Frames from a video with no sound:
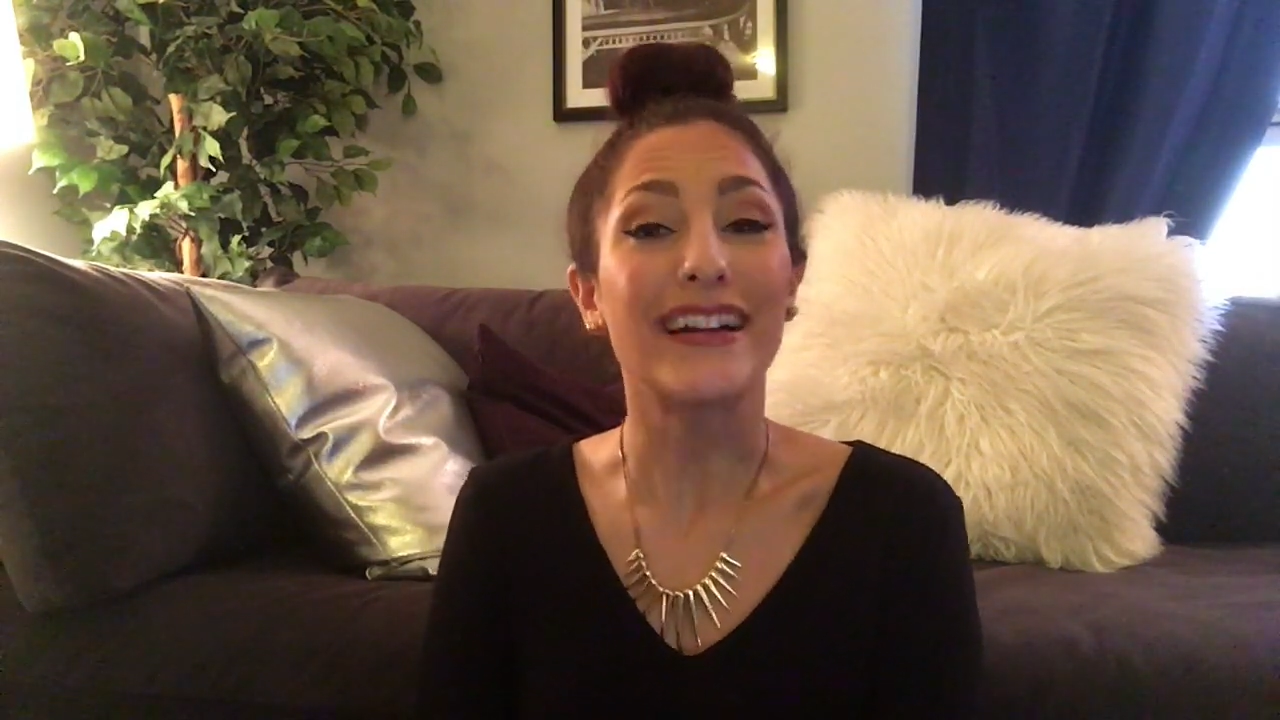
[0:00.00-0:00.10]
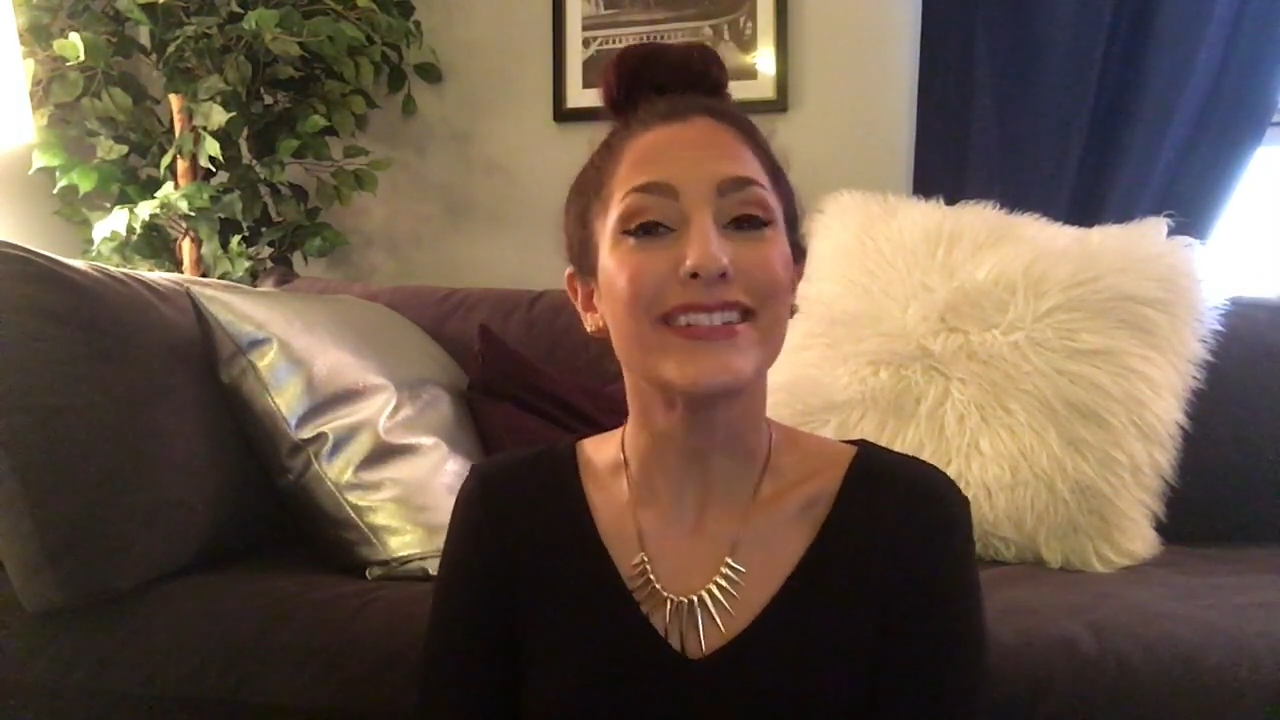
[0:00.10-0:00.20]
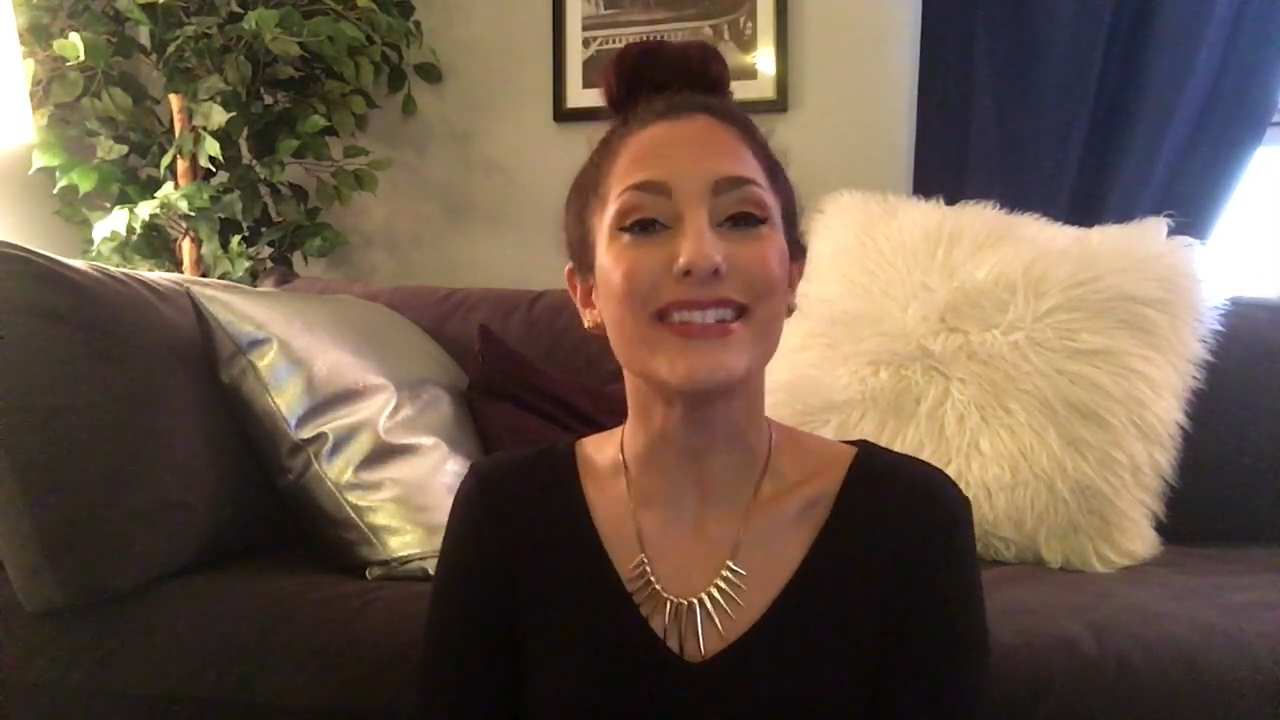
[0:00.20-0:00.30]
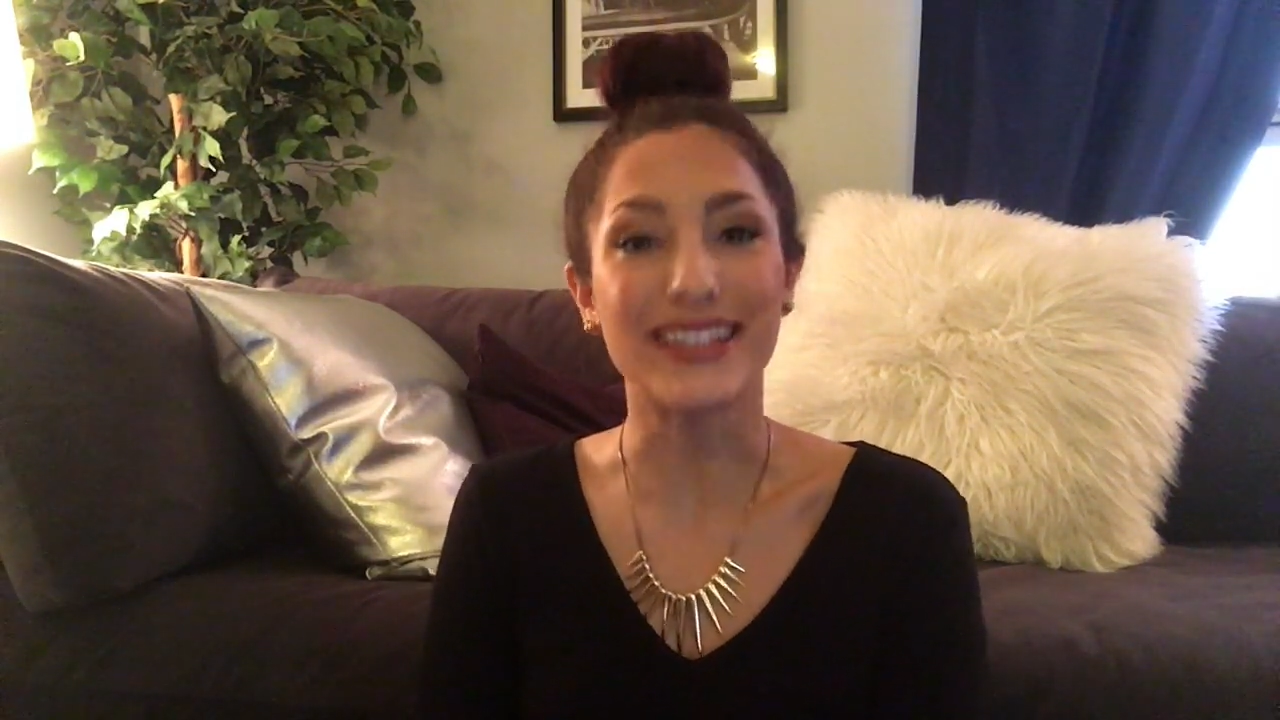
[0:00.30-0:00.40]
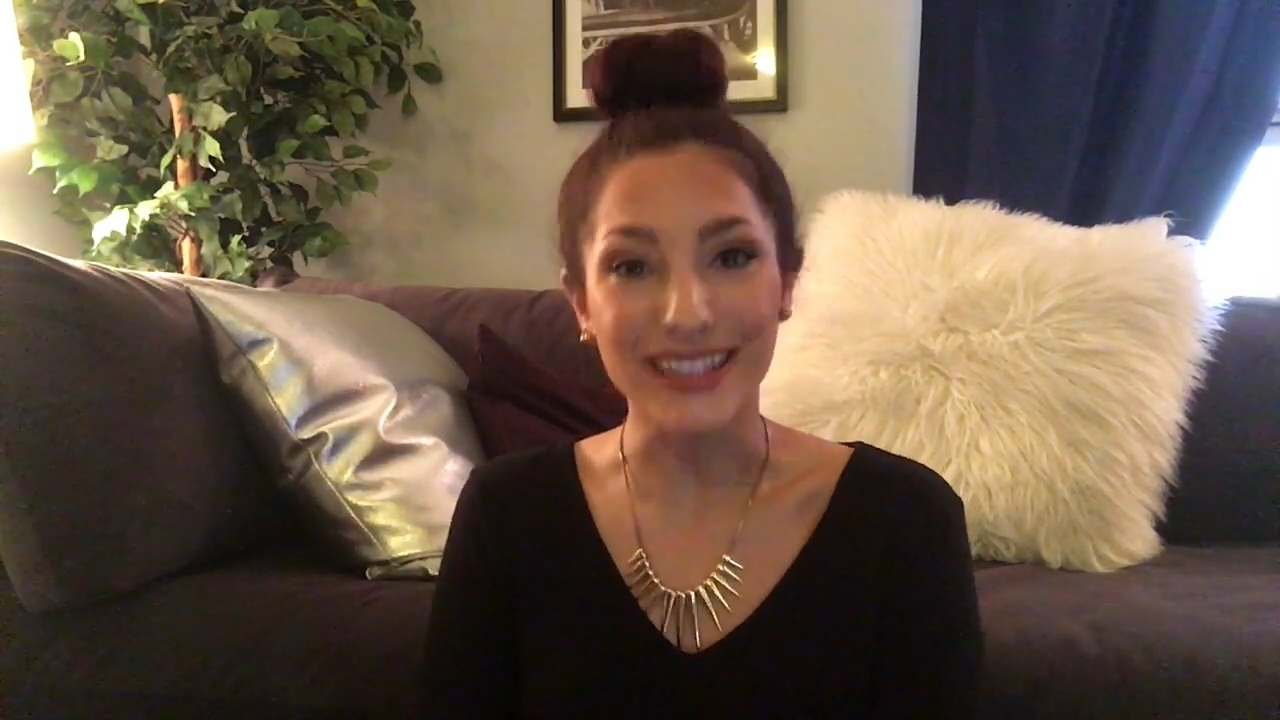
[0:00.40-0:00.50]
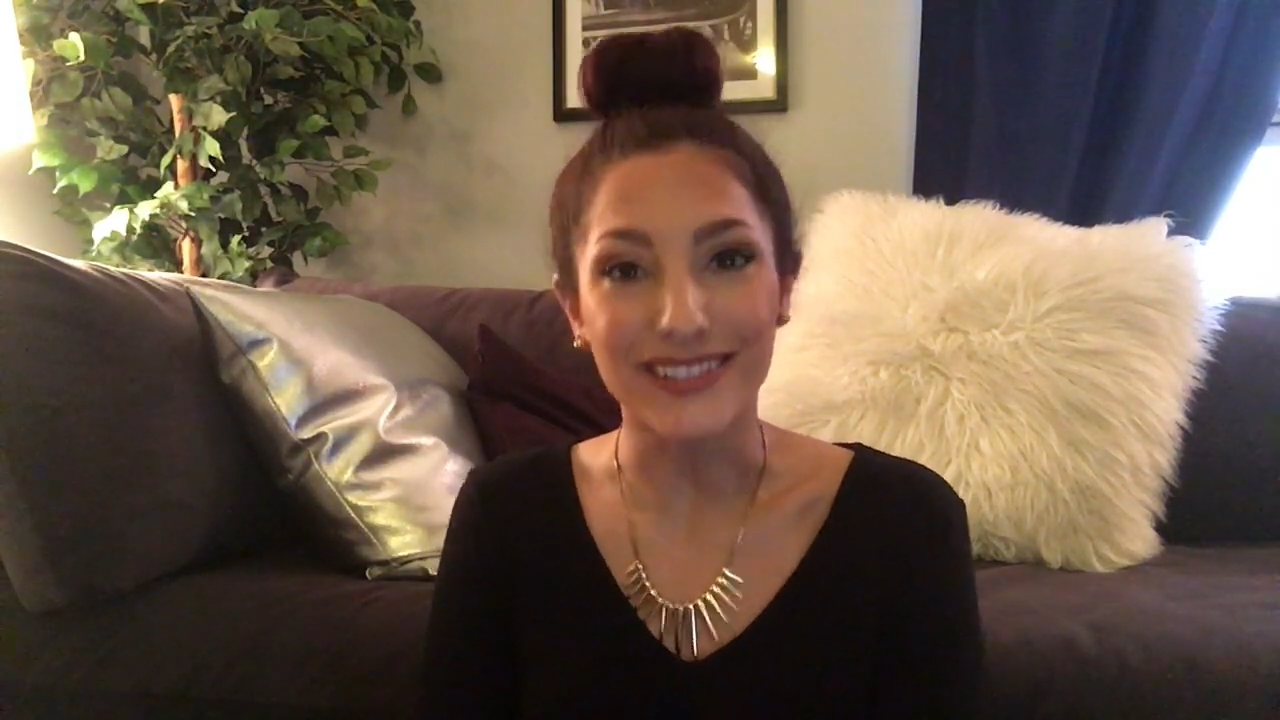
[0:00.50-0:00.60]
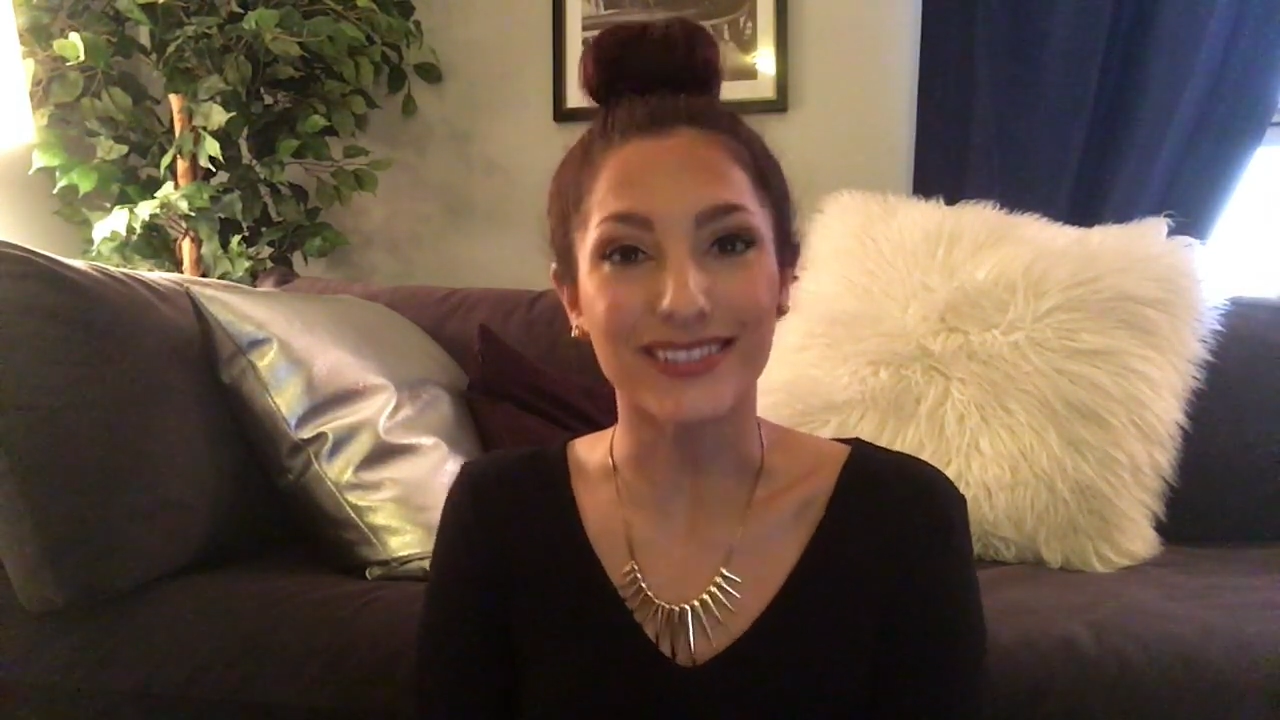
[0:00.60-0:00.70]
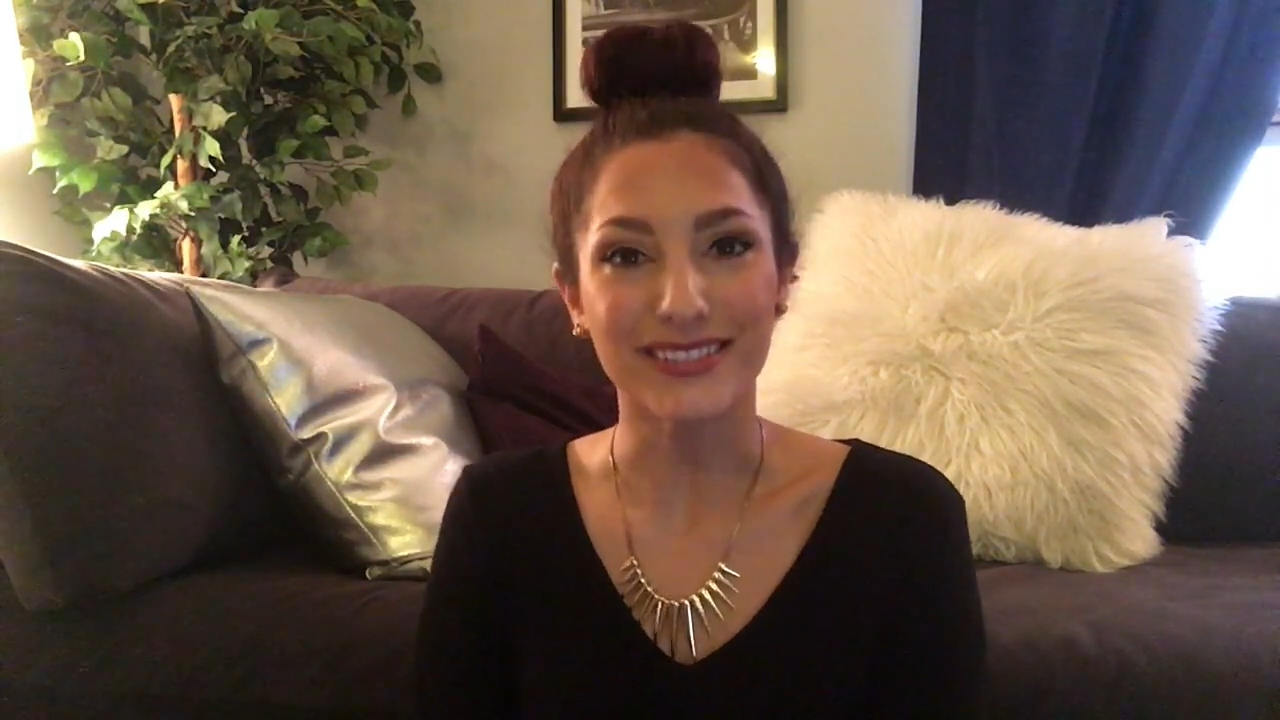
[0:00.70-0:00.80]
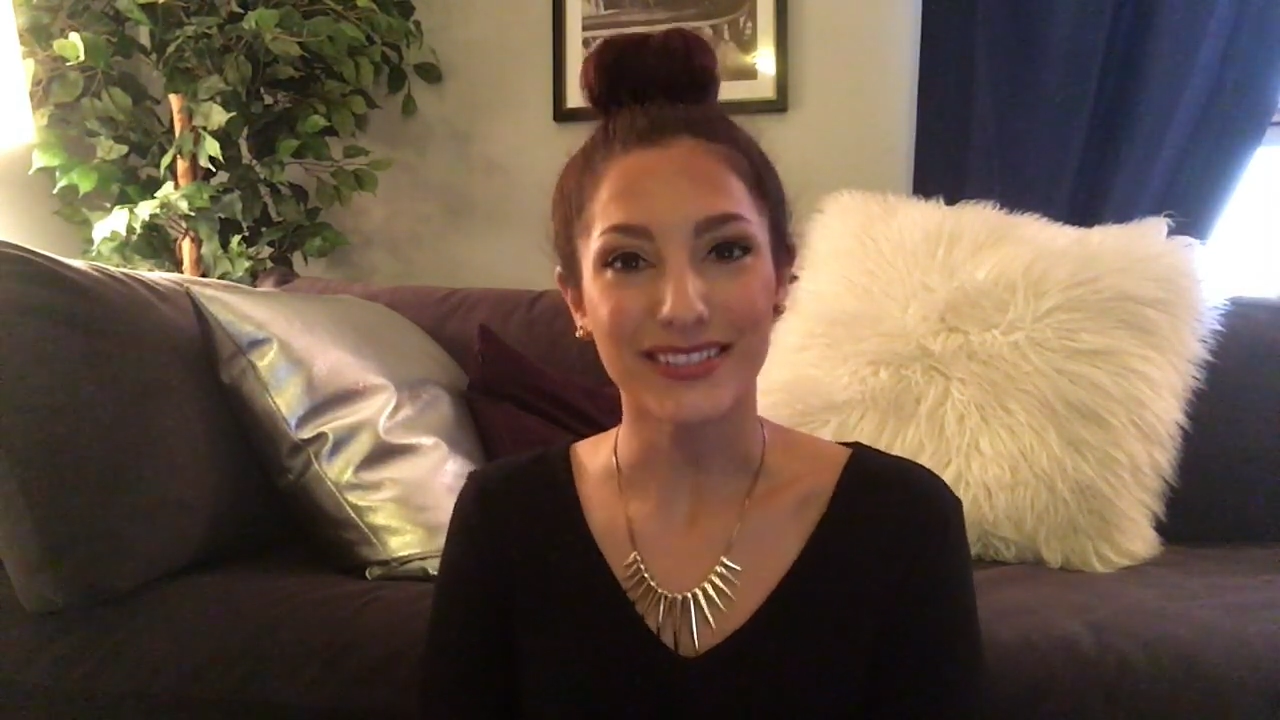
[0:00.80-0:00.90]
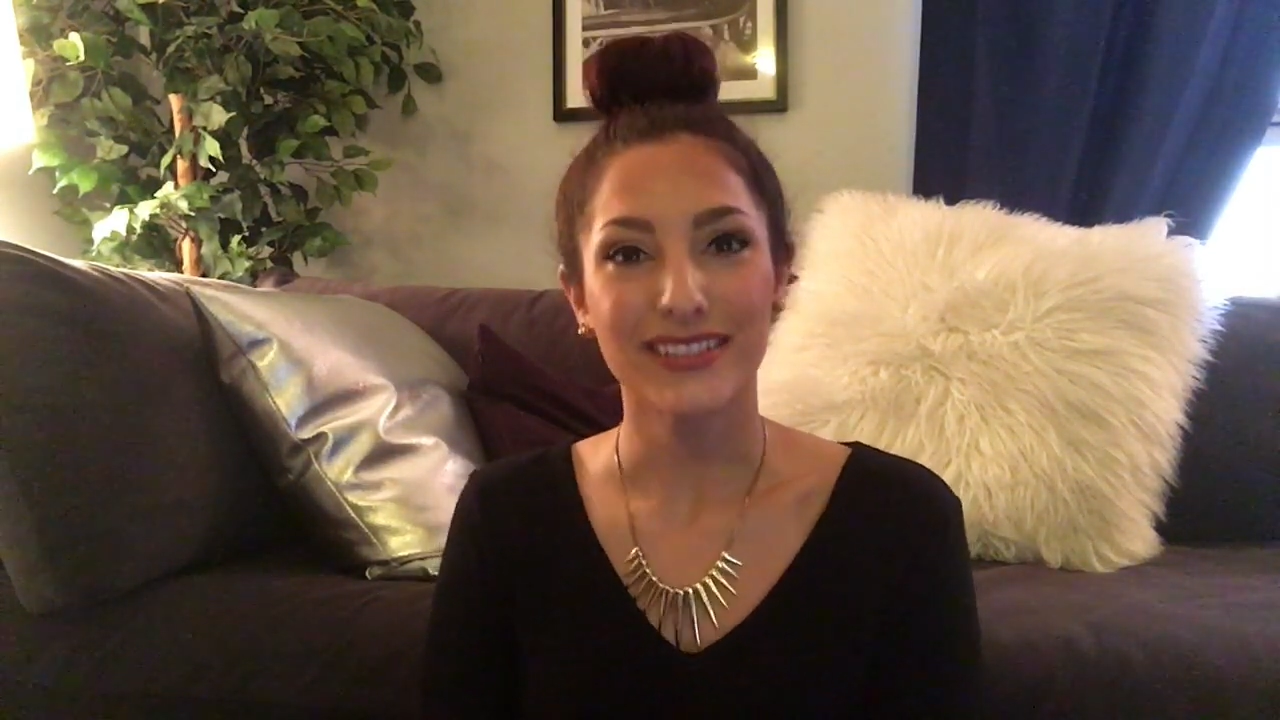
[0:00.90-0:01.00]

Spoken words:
ideal